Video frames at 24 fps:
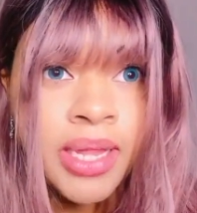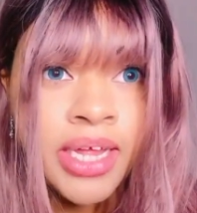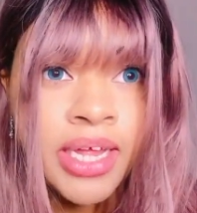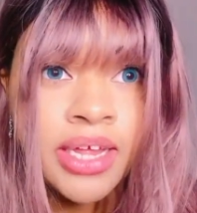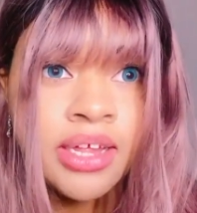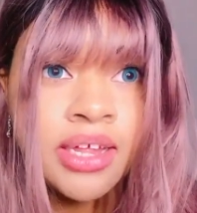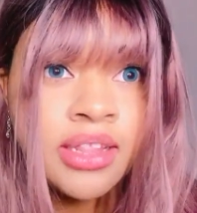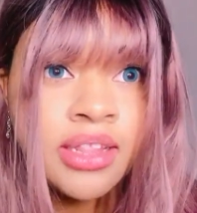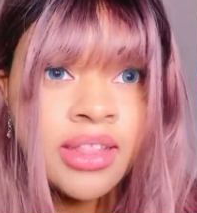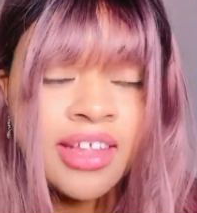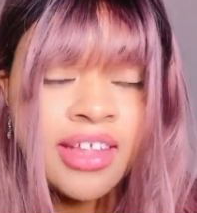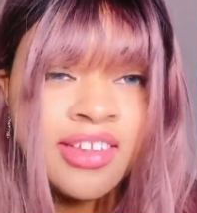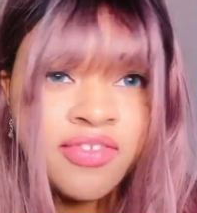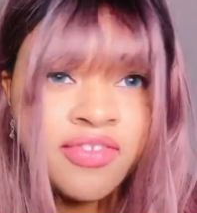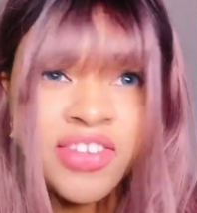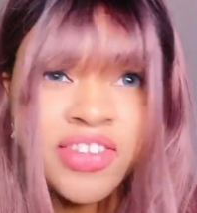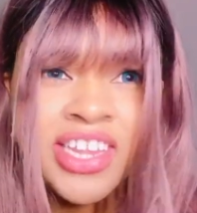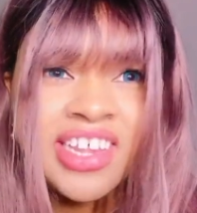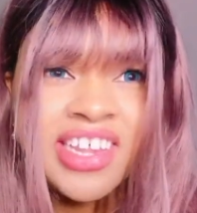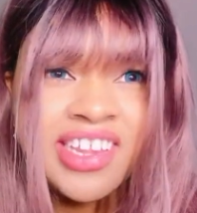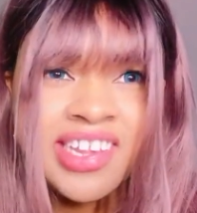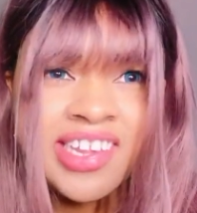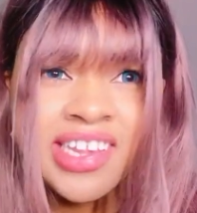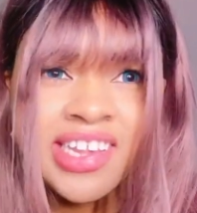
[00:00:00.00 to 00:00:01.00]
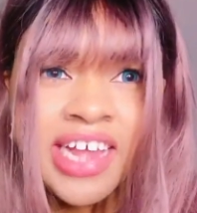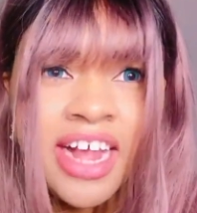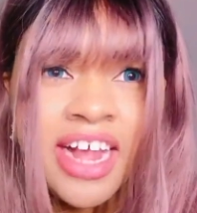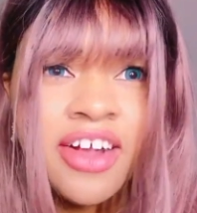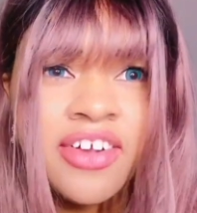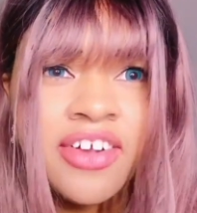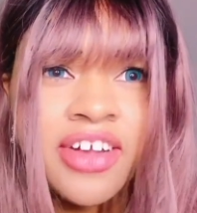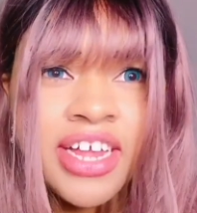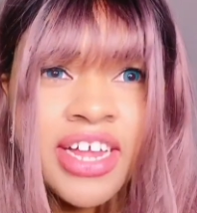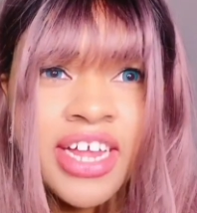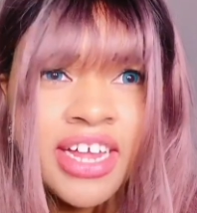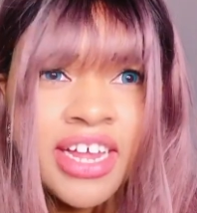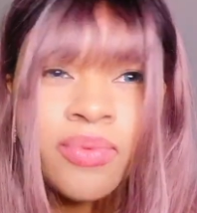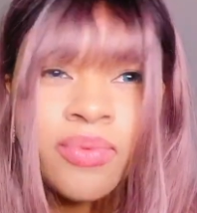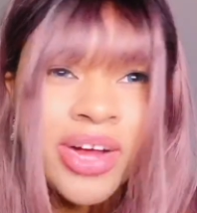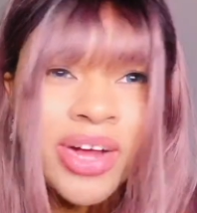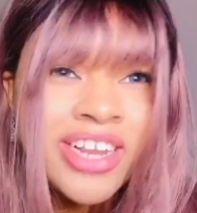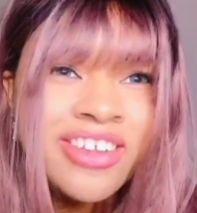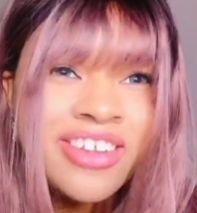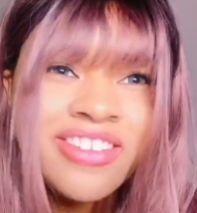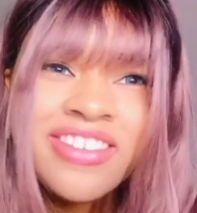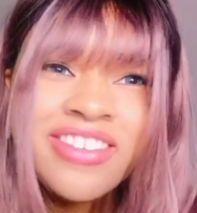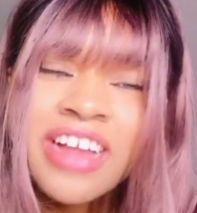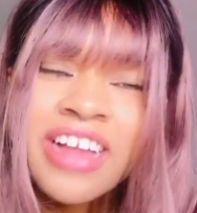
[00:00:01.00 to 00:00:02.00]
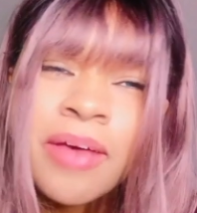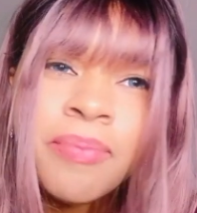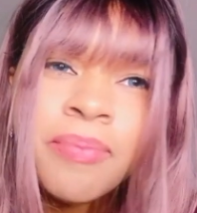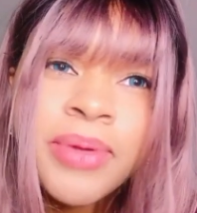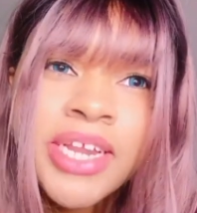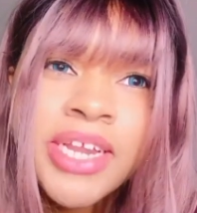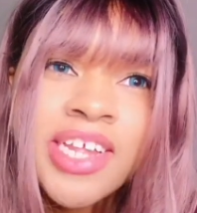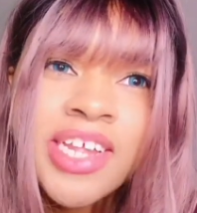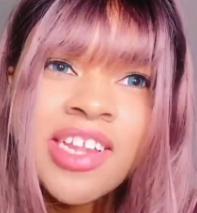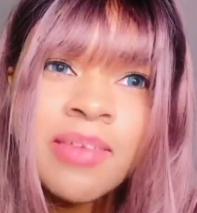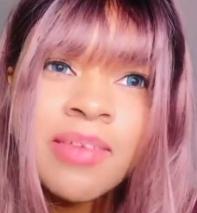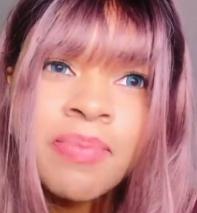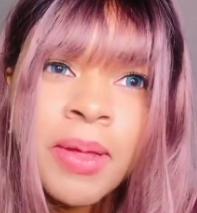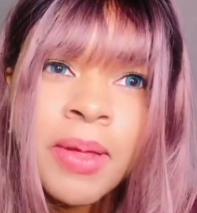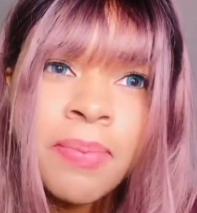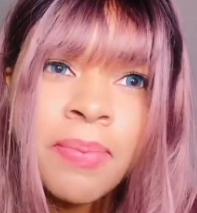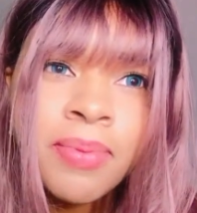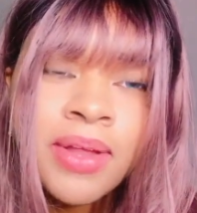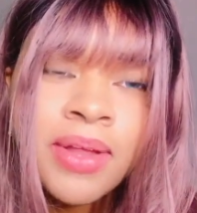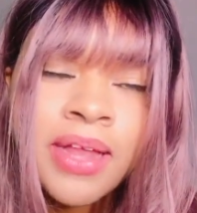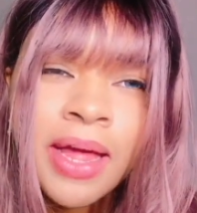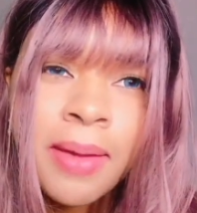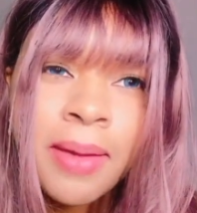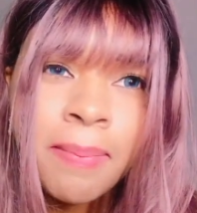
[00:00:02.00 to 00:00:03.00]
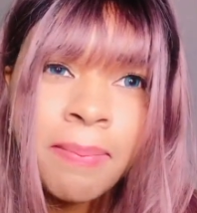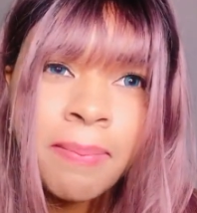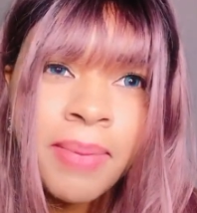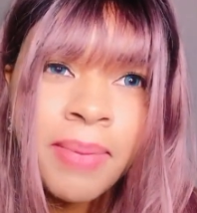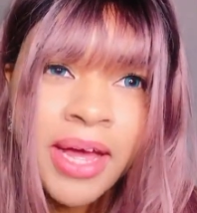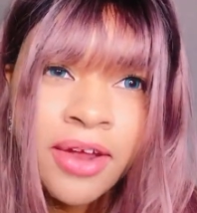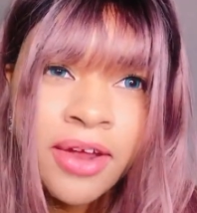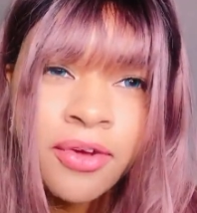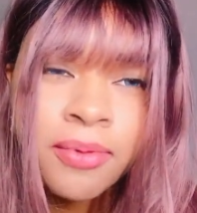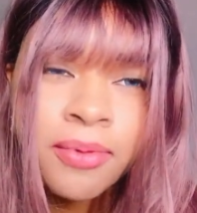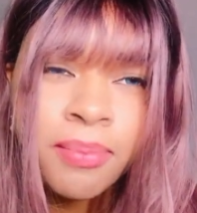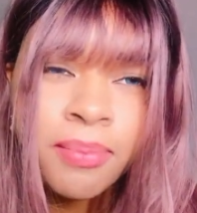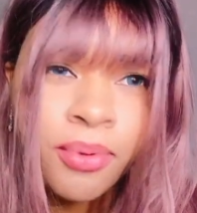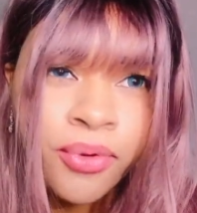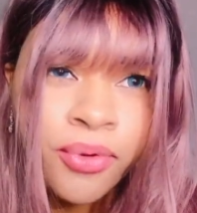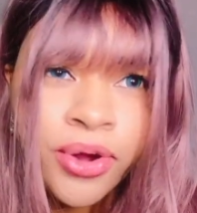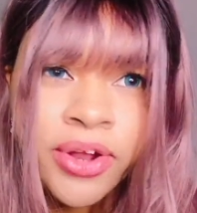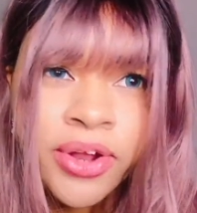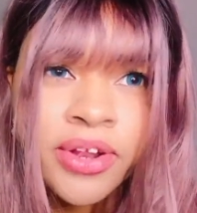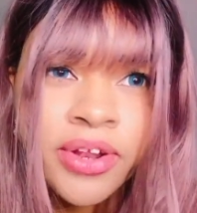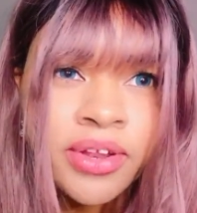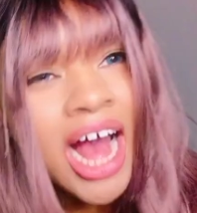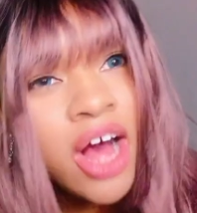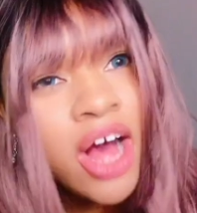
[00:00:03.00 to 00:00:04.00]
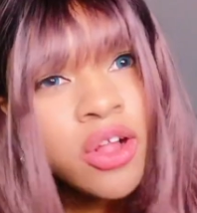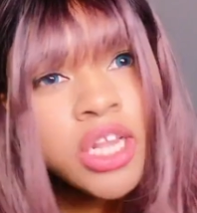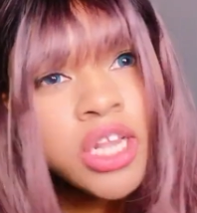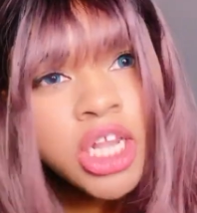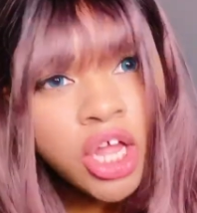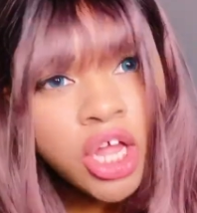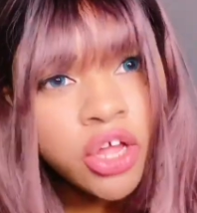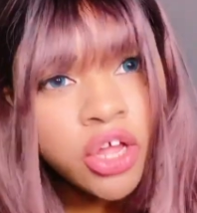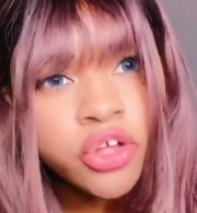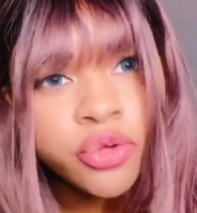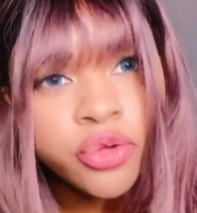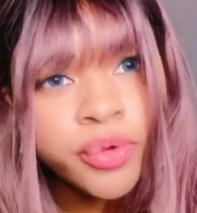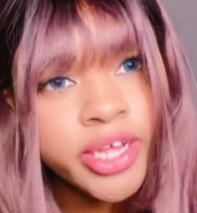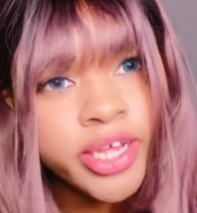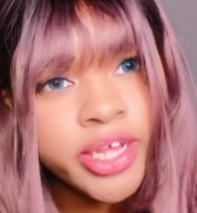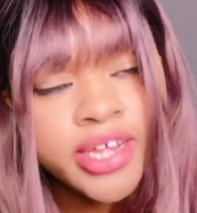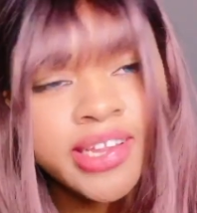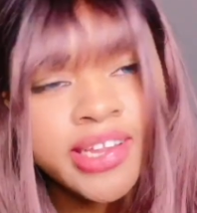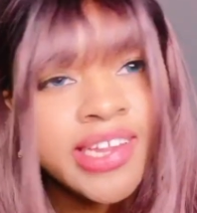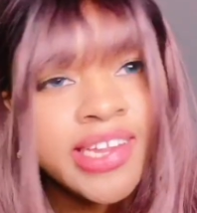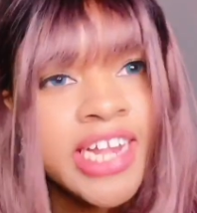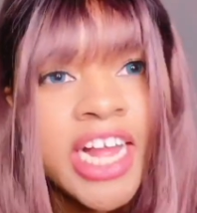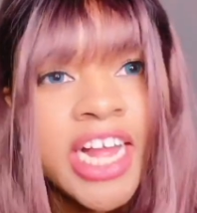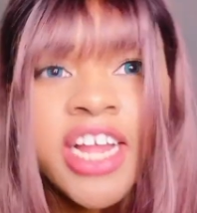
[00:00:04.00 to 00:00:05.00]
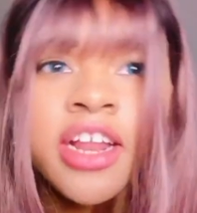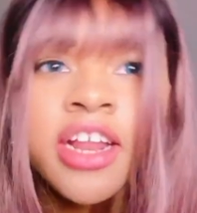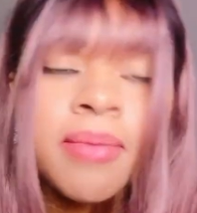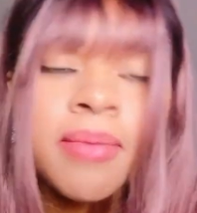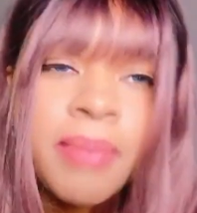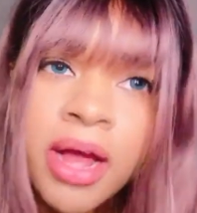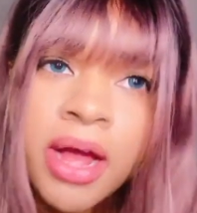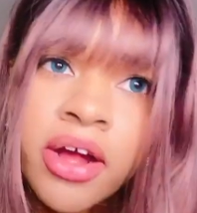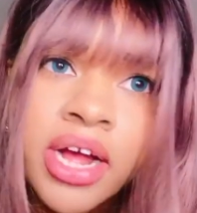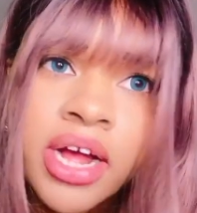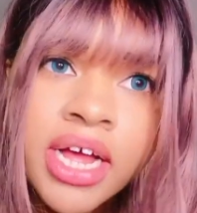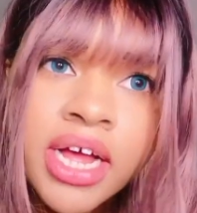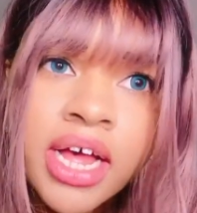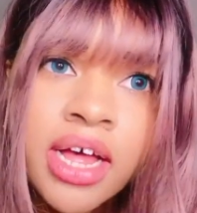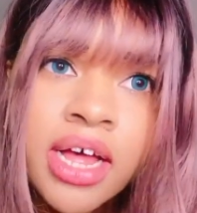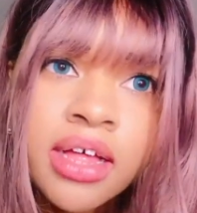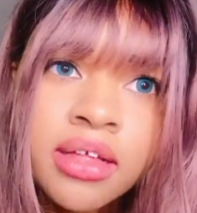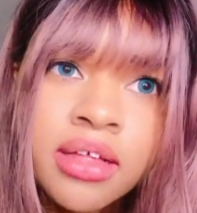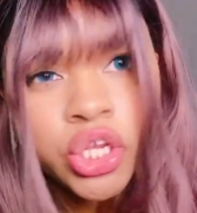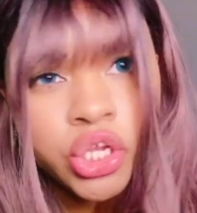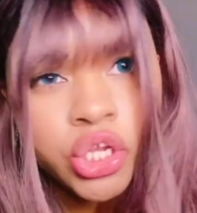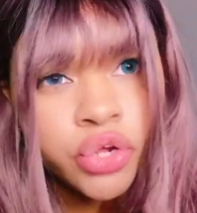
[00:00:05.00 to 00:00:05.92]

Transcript: Like, that's really scary. Why do Japanese people like pedal porn? How long will you stay in America?